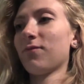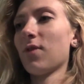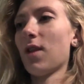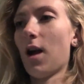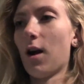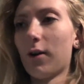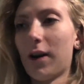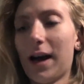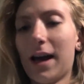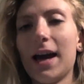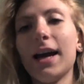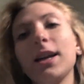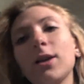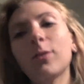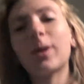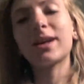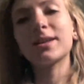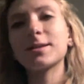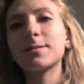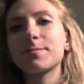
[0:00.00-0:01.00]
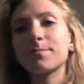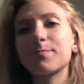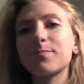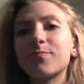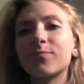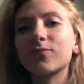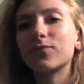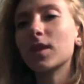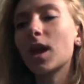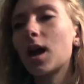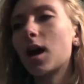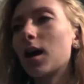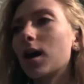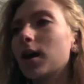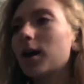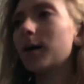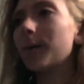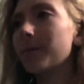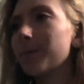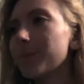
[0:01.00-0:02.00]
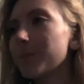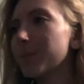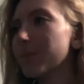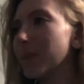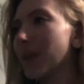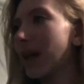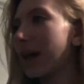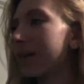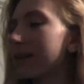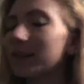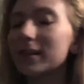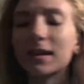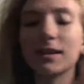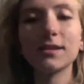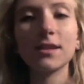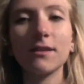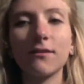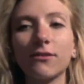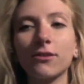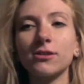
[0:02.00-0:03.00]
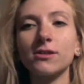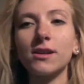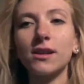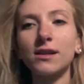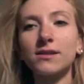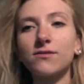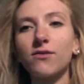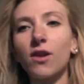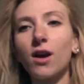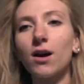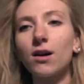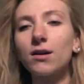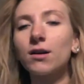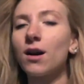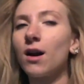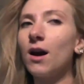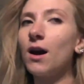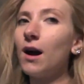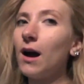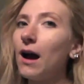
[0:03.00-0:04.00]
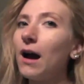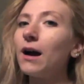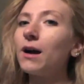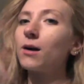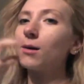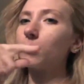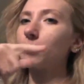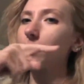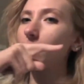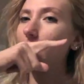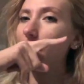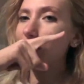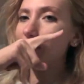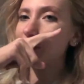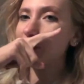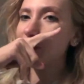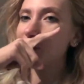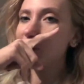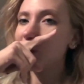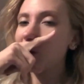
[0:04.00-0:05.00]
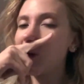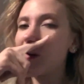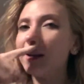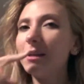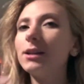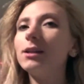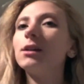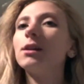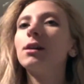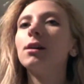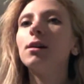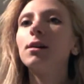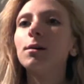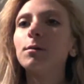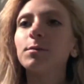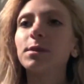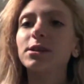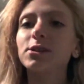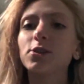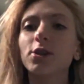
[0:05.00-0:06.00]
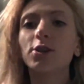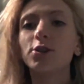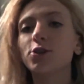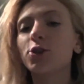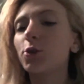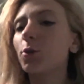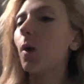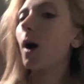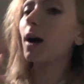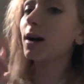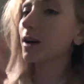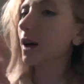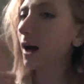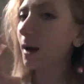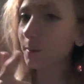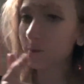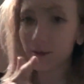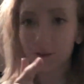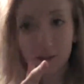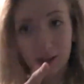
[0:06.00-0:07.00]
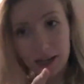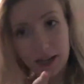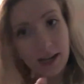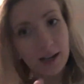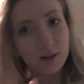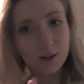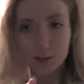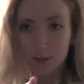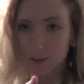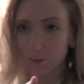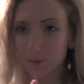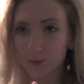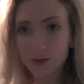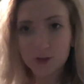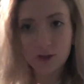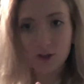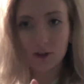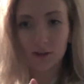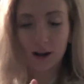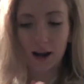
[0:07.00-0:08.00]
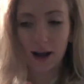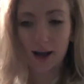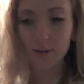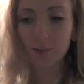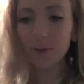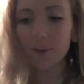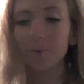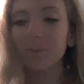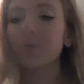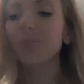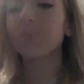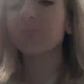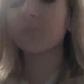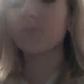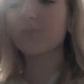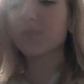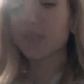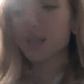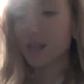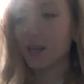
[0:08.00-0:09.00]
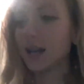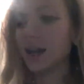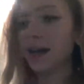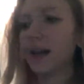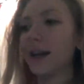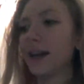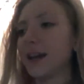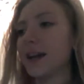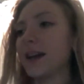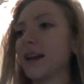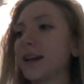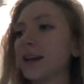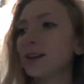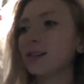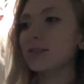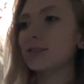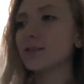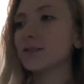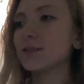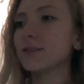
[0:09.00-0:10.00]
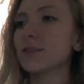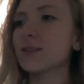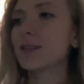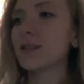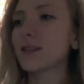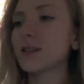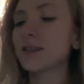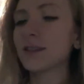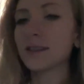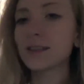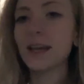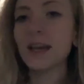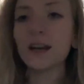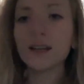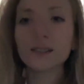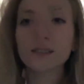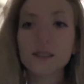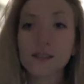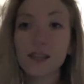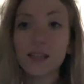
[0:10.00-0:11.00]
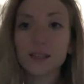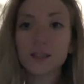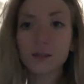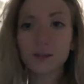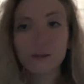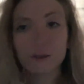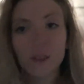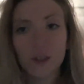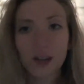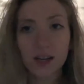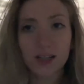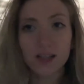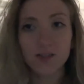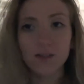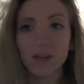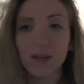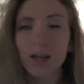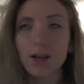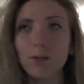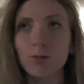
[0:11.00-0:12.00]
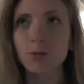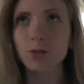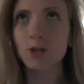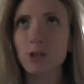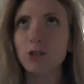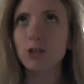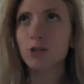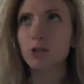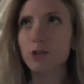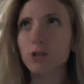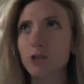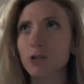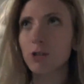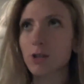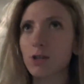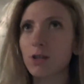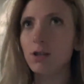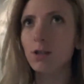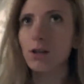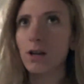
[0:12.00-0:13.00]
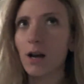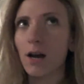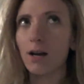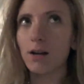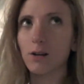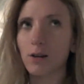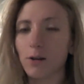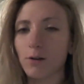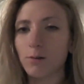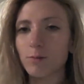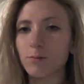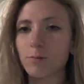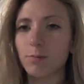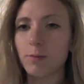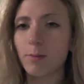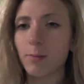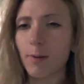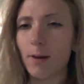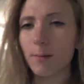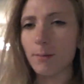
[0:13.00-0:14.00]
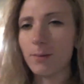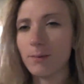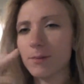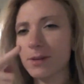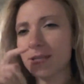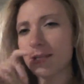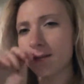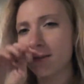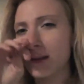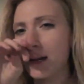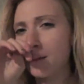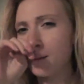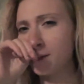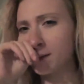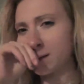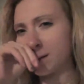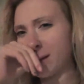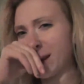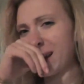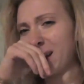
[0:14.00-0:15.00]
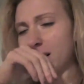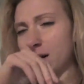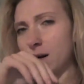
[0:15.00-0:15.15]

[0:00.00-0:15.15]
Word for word: Okay, anyways, um, I think that's it for today's vlog. I hope you guys enjoyed. Be sure to comment, rate, and subscribe. And yeah, stay tuned for the next video, which I don't know, It'll probably be sometime this week.